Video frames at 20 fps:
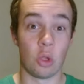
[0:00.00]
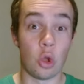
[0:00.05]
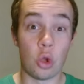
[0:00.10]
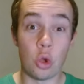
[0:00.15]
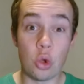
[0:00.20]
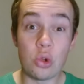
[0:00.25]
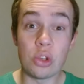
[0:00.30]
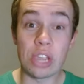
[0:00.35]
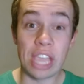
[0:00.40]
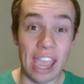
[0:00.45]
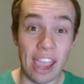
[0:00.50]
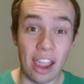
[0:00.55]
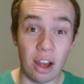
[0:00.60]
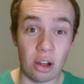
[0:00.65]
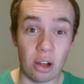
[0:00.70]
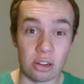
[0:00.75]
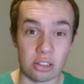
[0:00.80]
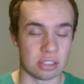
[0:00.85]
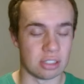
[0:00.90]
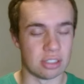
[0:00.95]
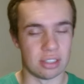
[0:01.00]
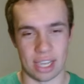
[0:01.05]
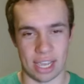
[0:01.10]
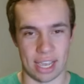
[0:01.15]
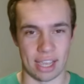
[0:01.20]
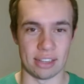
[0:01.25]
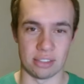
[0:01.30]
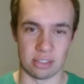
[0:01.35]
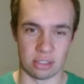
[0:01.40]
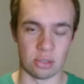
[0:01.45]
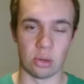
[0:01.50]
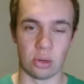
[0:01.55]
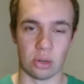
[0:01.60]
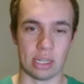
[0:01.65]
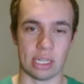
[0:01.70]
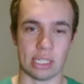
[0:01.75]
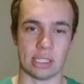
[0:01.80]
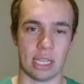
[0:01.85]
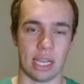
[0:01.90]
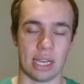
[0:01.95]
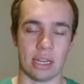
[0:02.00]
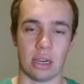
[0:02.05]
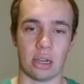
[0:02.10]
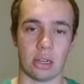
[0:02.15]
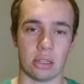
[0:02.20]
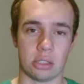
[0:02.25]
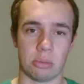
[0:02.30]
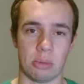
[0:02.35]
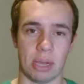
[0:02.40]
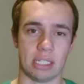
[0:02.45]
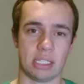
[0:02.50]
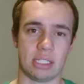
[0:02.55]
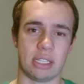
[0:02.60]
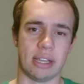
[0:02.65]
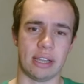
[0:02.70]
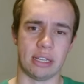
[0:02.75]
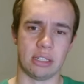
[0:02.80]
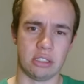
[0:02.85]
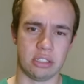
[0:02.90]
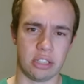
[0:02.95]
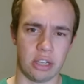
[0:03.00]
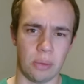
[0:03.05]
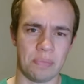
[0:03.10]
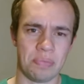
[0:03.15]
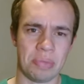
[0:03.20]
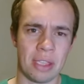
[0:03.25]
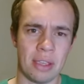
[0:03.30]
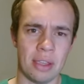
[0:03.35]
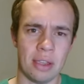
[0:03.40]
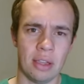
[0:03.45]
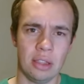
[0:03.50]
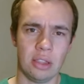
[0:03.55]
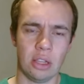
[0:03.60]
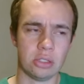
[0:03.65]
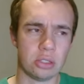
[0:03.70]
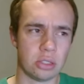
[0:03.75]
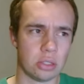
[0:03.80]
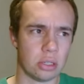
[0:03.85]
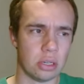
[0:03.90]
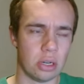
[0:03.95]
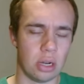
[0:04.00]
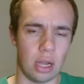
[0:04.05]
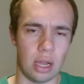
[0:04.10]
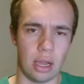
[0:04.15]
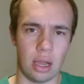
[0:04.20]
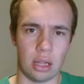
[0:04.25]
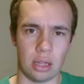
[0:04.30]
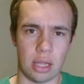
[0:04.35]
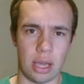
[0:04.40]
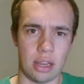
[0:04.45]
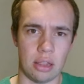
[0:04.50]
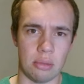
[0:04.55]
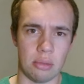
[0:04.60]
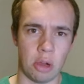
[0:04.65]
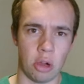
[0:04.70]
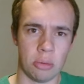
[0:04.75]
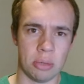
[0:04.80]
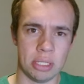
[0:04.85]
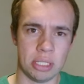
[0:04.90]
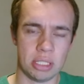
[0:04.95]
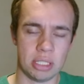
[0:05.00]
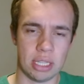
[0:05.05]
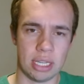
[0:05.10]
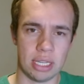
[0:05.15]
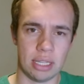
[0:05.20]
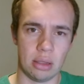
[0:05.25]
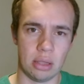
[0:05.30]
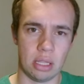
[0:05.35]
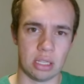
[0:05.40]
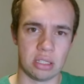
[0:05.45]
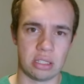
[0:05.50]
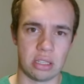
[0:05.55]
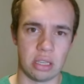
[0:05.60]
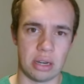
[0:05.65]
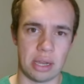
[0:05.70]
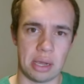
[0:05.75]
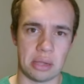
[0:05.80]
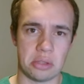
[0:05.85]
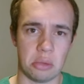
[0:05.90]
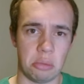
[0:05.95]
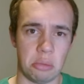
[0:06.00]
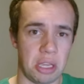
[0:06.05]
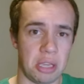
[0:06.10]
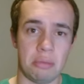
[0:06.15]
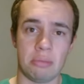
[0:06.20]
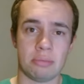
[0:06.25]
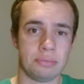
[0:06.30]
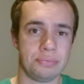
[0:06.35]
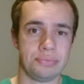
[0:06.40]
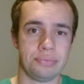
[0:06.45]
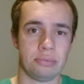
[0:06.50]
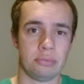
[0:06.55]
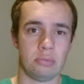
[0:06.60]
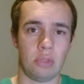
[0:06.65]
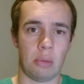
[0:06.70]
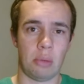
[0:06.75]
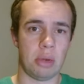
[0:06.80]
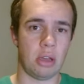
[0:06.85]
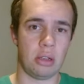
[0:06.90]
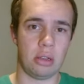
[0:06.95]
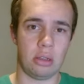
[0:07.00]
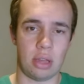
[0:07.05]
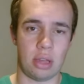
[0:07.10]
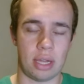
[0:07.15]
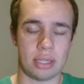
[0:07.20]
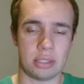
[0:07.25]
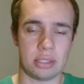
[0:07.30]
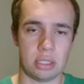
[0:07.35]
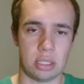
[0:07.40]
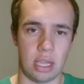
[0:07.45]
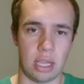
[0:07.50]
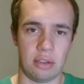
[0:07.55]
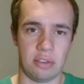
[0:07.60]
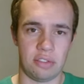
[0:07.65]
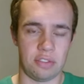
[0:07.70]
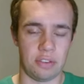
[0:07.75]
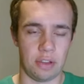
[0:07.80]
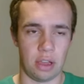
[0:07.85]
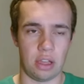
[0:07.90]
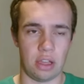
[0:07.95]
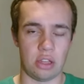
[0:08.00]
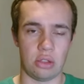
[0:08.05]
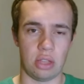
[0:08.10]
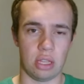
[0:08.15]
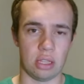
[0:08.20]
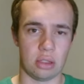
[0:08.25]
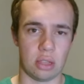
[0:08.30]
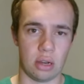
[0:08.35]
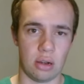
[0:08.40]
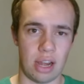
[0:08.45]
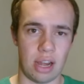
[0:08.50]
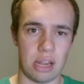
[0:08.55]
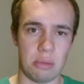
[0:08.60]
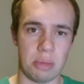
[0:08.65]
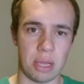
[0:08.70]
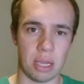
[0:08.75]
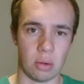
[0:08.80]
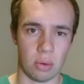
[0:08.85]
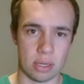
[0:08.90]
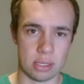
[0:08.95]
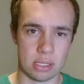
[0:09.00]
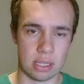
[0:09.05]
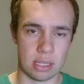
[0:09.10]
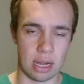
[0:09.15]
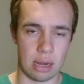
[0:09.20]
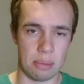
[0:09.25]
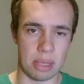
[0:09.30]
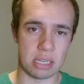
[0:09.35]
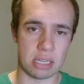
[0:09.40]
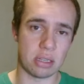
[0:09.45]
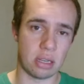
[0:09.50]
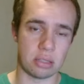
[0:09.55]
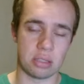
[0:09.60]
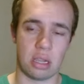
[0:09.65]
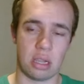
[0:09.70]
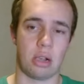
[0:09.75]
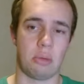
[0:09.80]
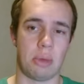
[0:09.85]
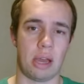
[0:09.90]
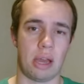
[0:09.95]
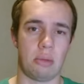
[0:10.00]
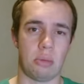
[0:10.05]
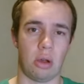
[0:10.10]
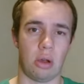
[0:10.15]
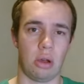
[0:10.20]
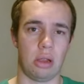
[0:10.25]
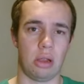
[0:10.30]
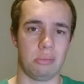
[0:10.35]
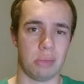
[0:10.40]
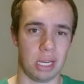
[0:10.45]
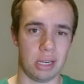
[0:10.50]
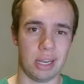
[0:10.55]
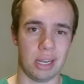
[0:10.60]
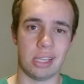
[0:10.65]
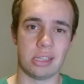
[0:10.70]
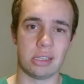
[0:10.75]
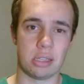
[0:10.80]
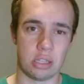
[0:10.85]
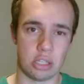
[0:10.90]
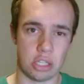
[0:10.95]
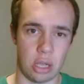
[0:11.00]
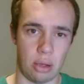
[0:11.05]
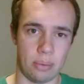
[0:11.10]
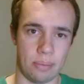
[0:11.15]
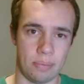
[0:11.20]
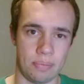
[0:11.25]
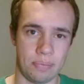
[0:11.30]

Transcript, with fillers: who cares, as Oregon's head coach might say. So, those are uh, a lot of the moments that, that stood out to me. Let me know your thoughts. If uh, you think there are any big ones that I missed, I'll talk about them on Monday's show.